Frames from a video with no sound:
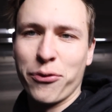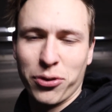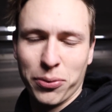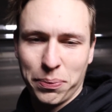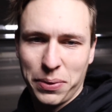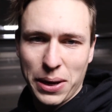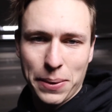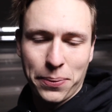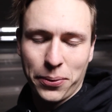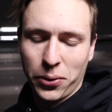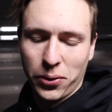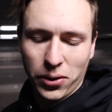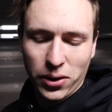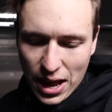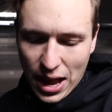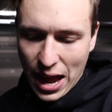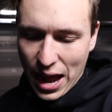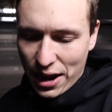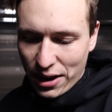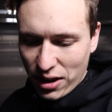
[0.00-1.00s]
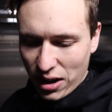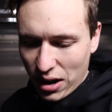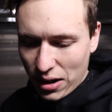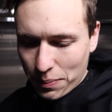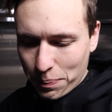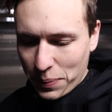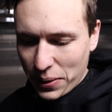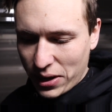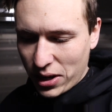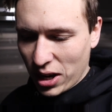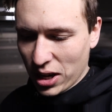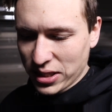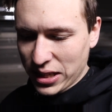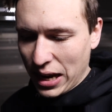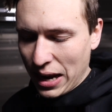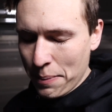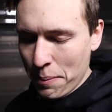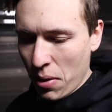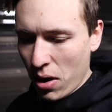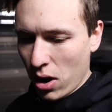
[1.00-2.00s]
from people. And because
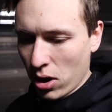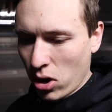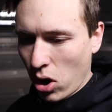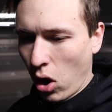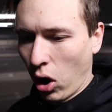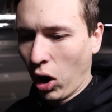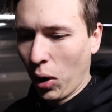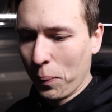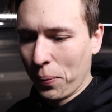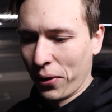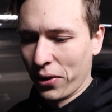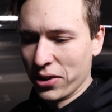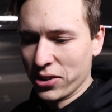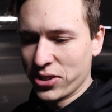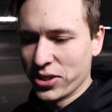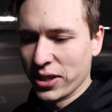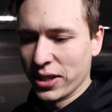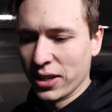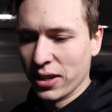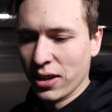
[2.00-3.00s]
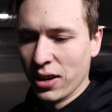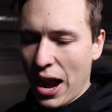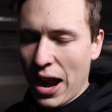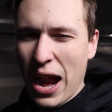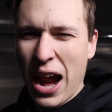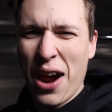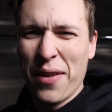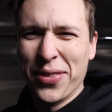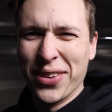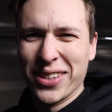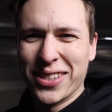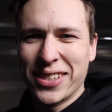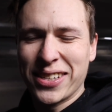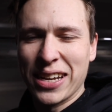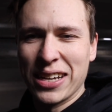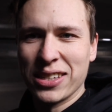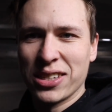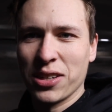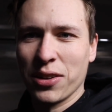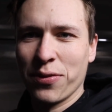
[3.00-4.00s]
I'm a car person, I have this
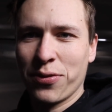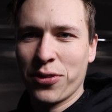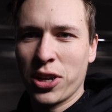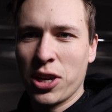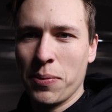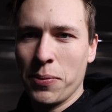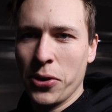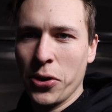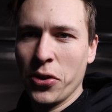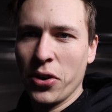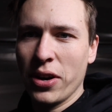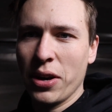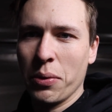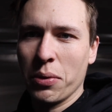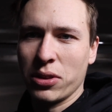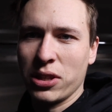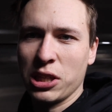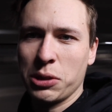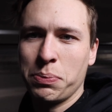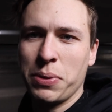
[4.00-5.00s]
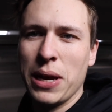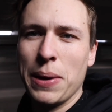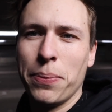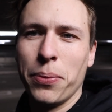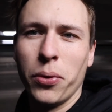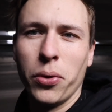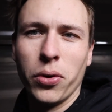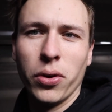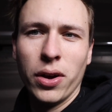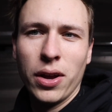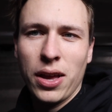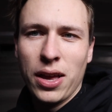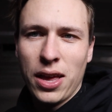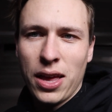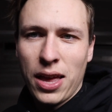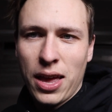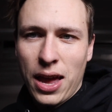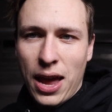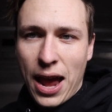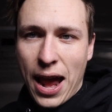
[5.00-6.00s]
sense of community with these people,
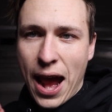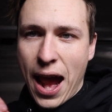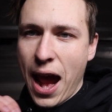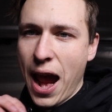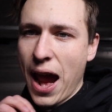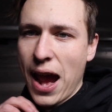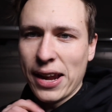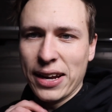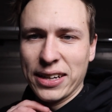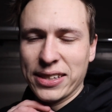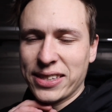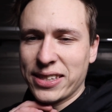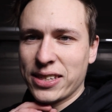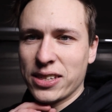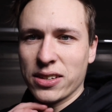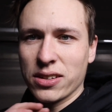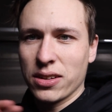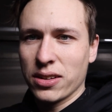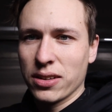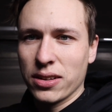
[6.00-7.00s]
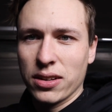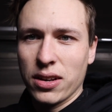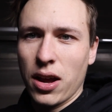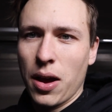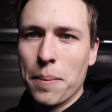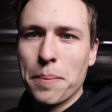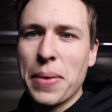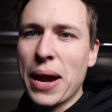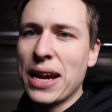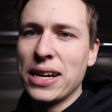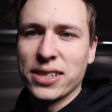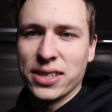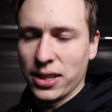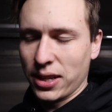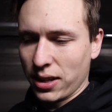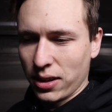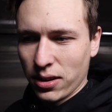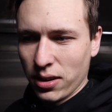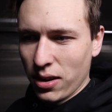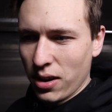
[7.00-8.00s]
and it's
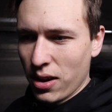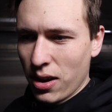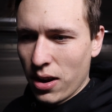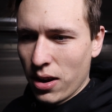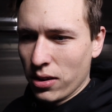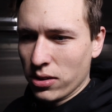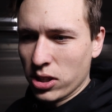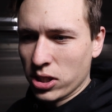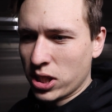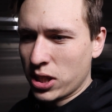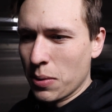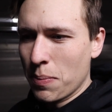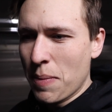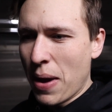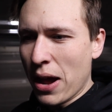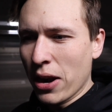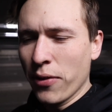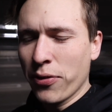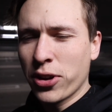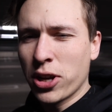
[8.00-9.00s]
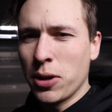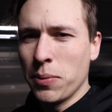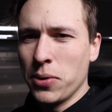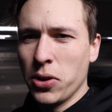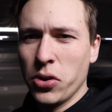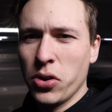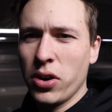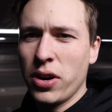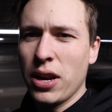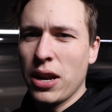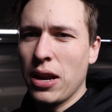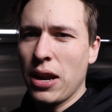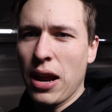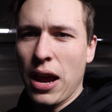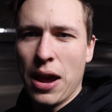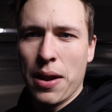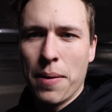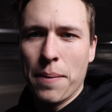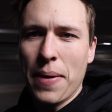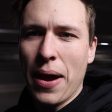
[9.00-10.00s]
amazing. Just the amount of community
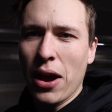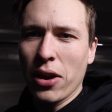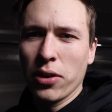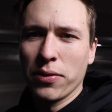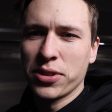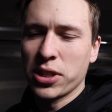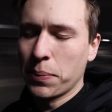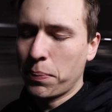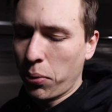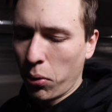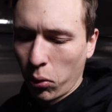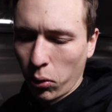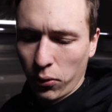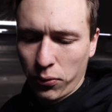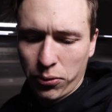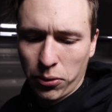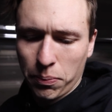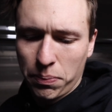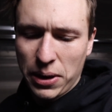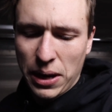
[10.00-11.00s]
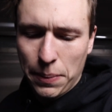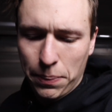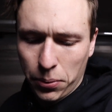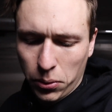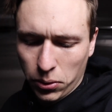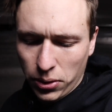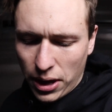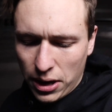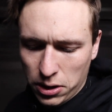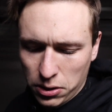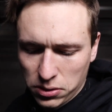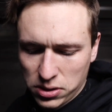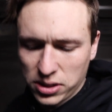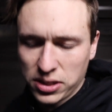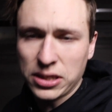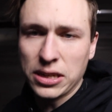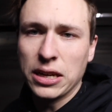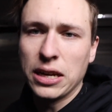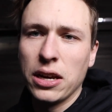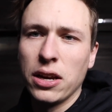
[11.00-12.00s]
and amount of support from people that you
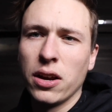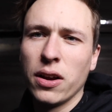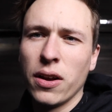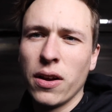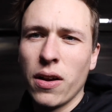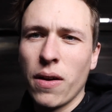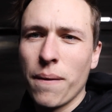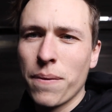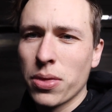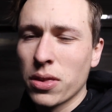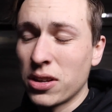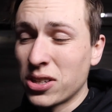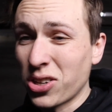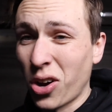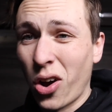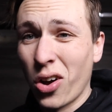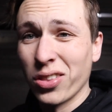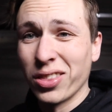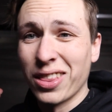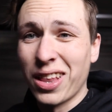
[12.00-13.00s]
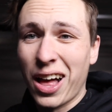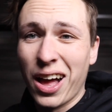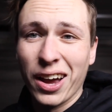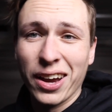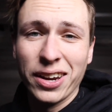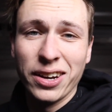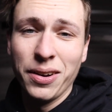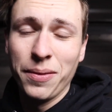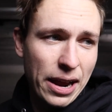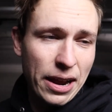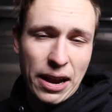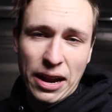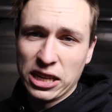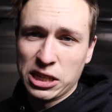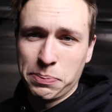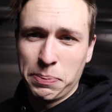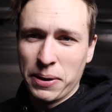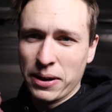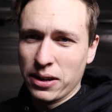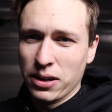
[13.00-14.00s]
see this online
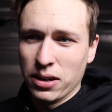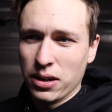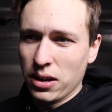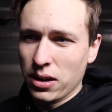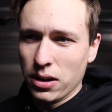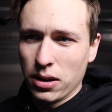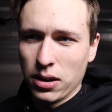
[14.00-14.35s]
has been